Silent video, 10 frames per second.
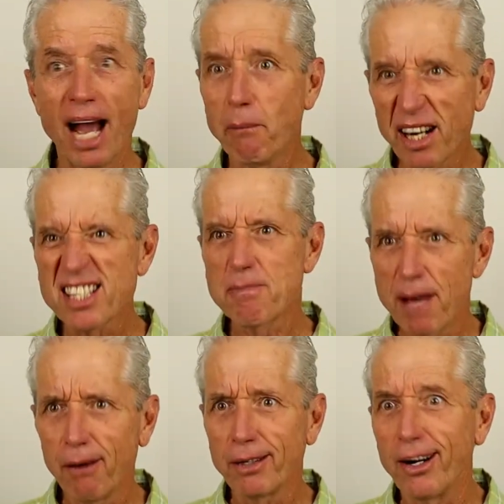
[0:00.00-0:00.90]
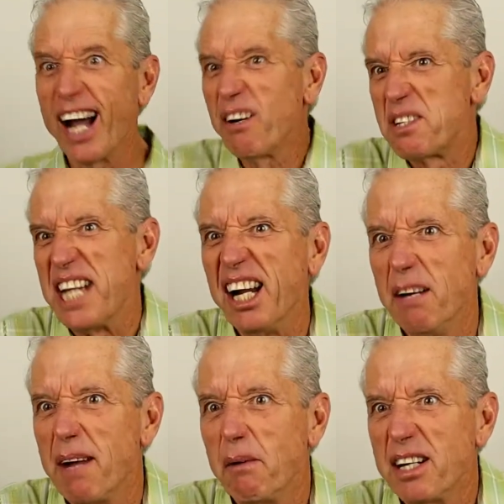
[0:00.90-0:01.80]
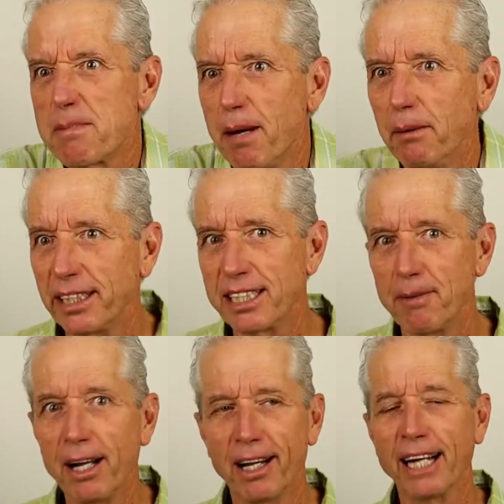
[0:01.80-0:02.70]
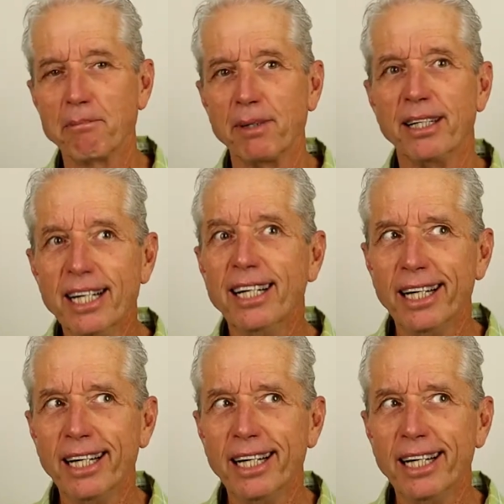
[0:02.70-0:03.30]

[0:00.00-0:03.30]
I want to smell, I don't tell them I want to smell what they smell like, but,